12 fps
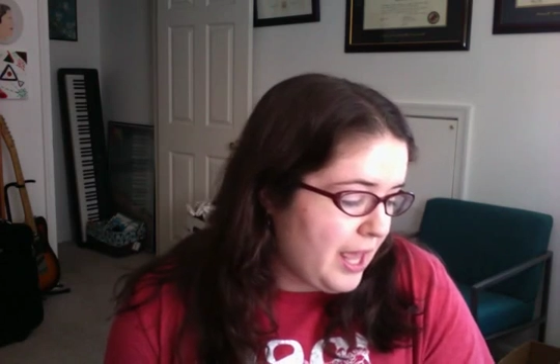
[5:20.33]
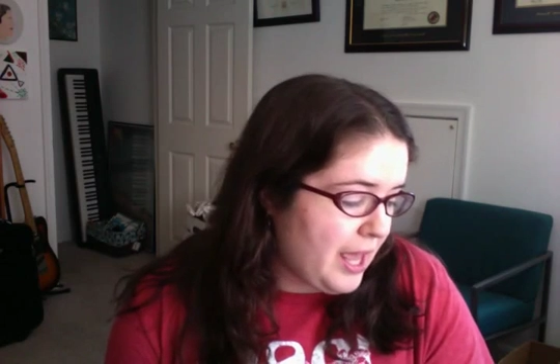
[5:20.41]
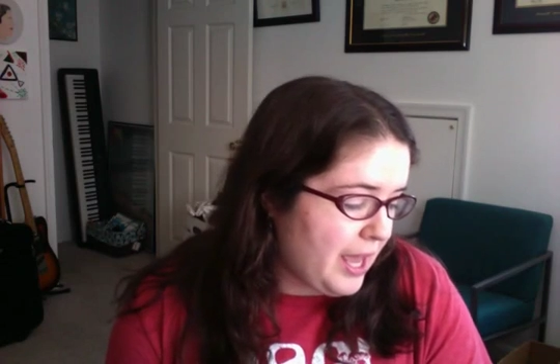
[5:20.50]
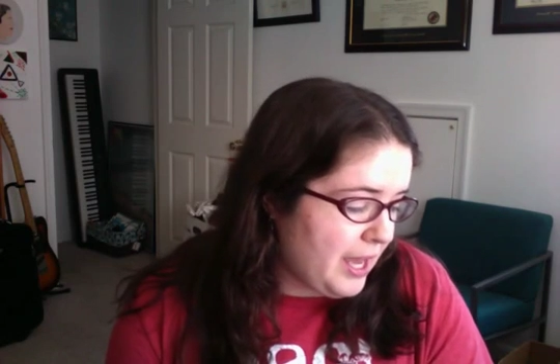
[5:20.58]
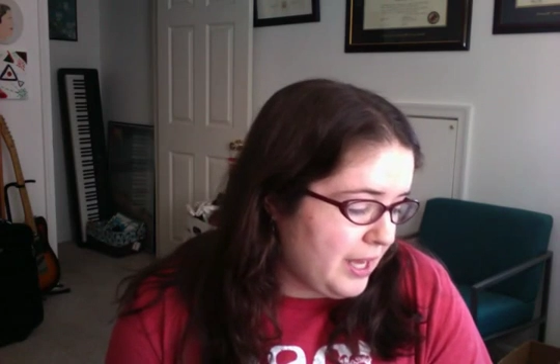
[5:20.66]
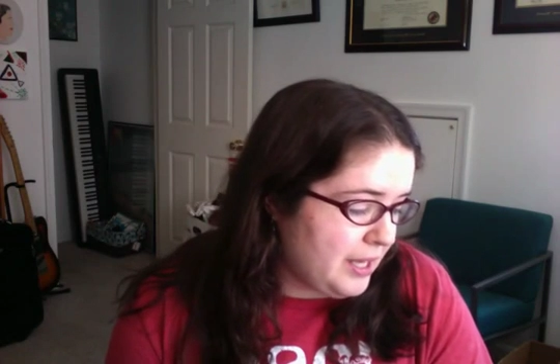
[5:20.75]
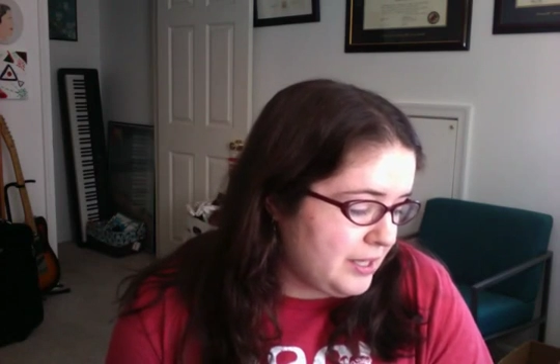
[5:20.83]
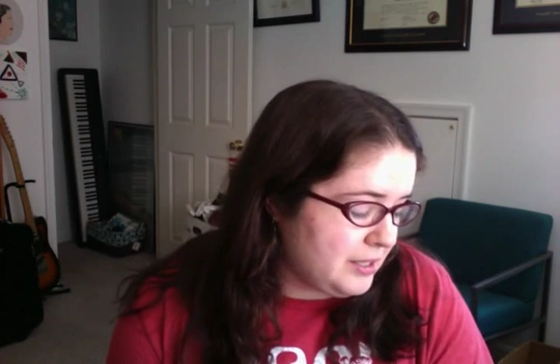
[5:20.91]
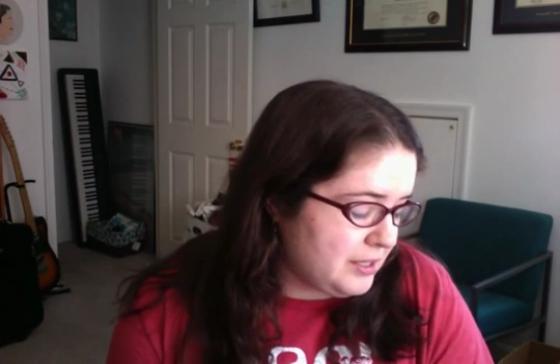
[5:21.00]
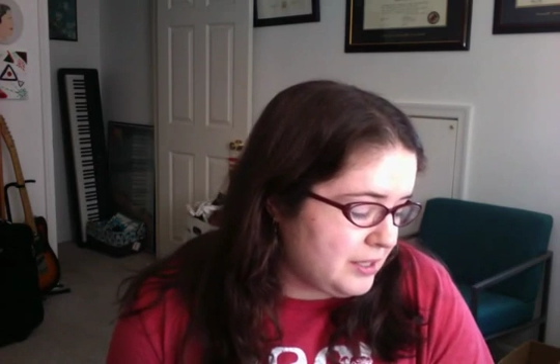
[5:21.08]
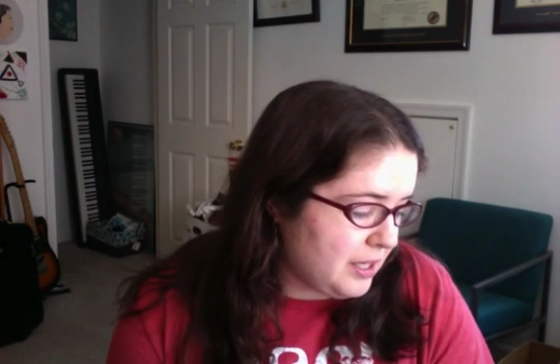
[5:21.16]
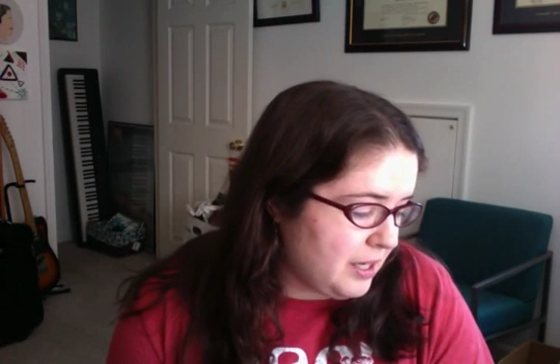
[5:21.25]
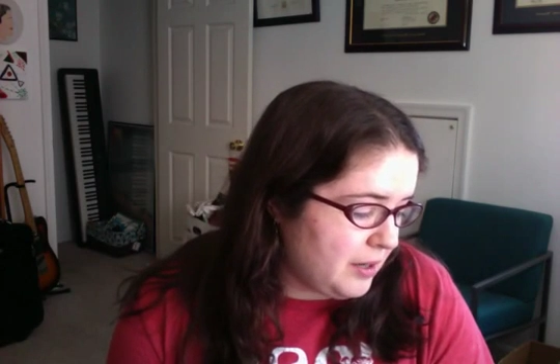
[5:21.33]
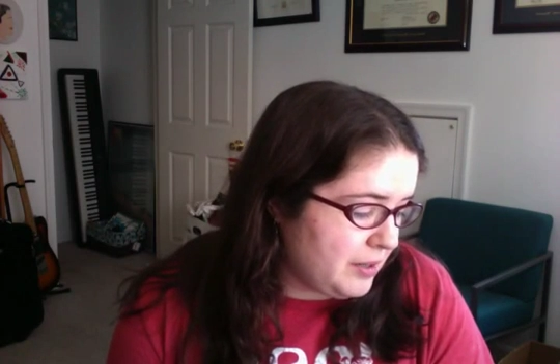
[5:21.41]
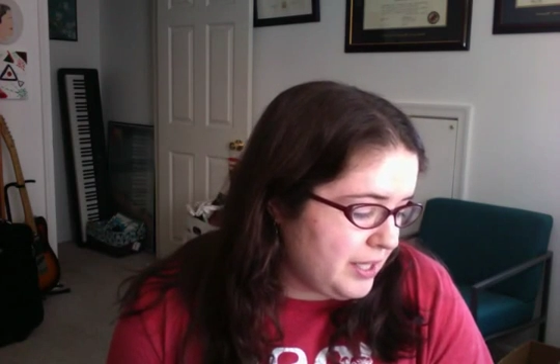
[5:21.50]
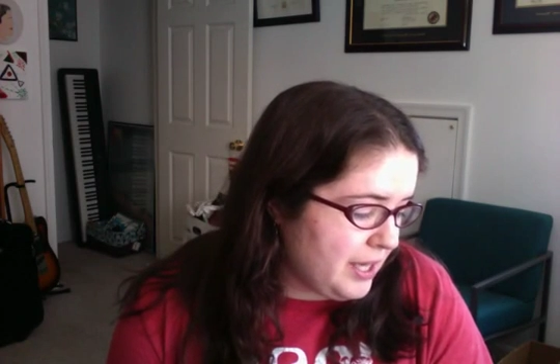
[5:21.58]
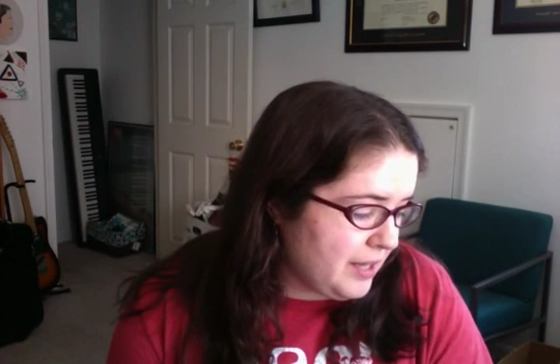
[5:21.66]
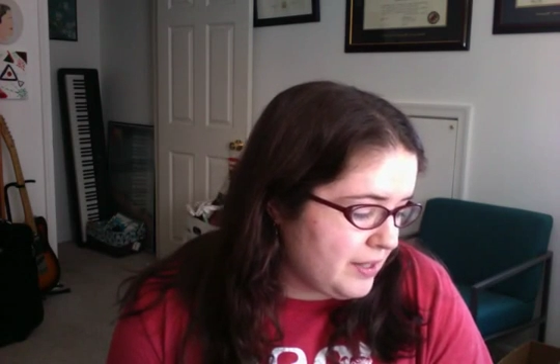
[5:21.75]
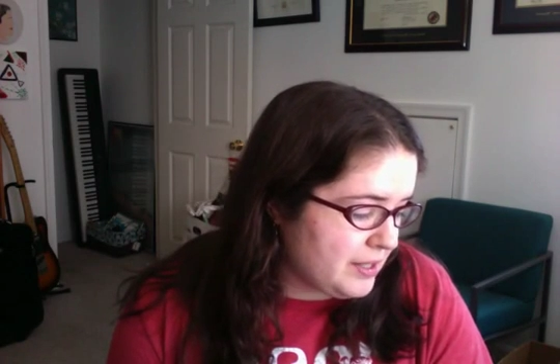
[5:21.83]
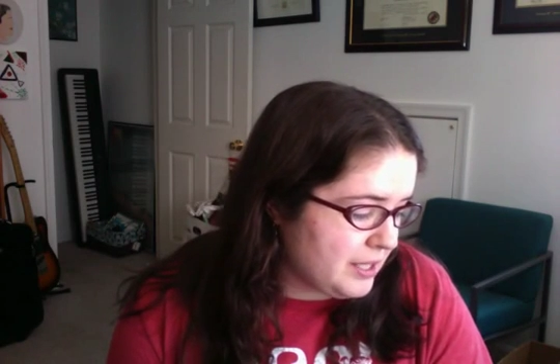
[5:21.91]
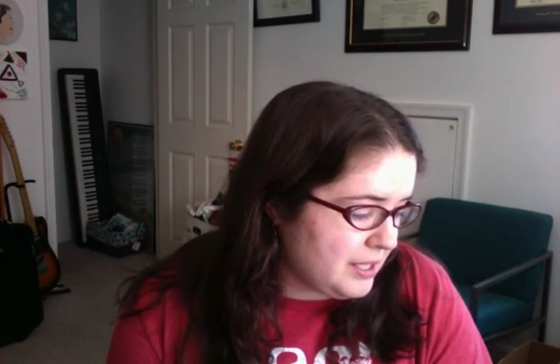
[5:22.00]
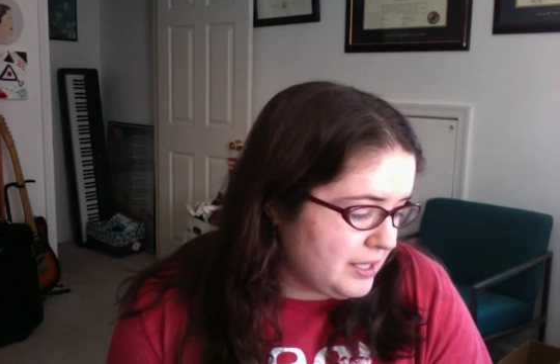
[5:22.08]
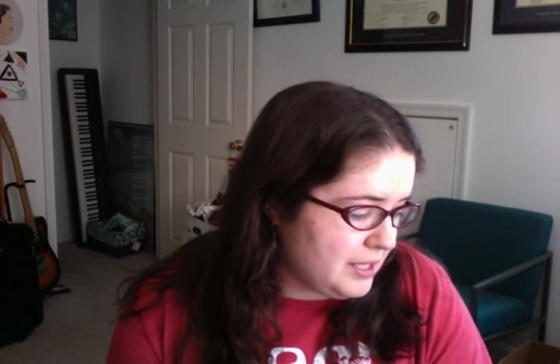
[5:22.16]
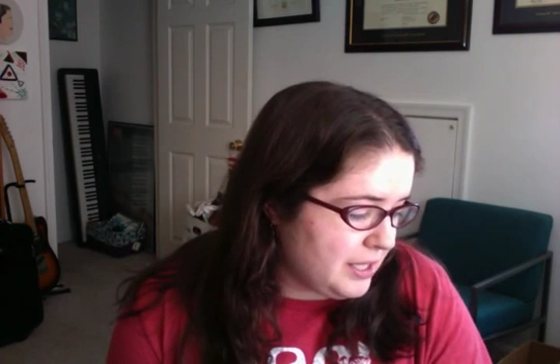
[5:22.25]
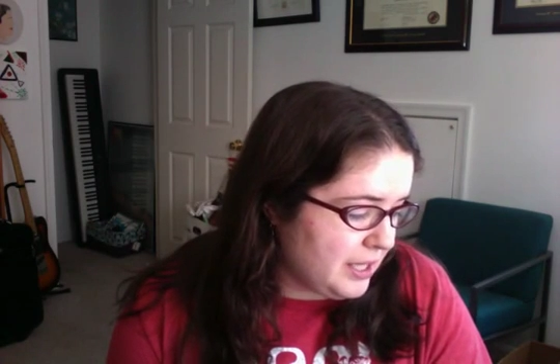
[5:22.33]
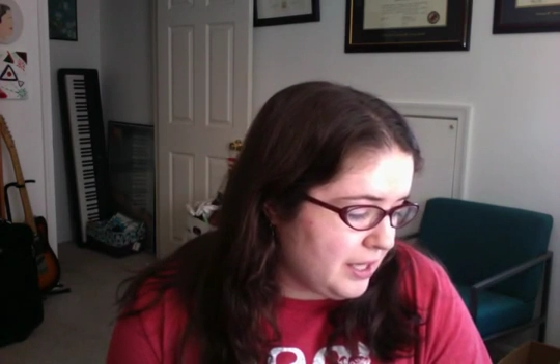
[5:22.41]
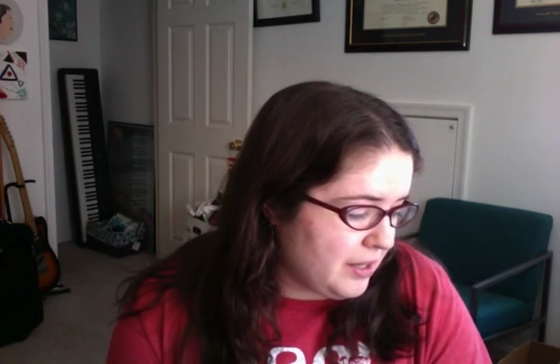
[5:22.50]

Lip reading: and he had this idea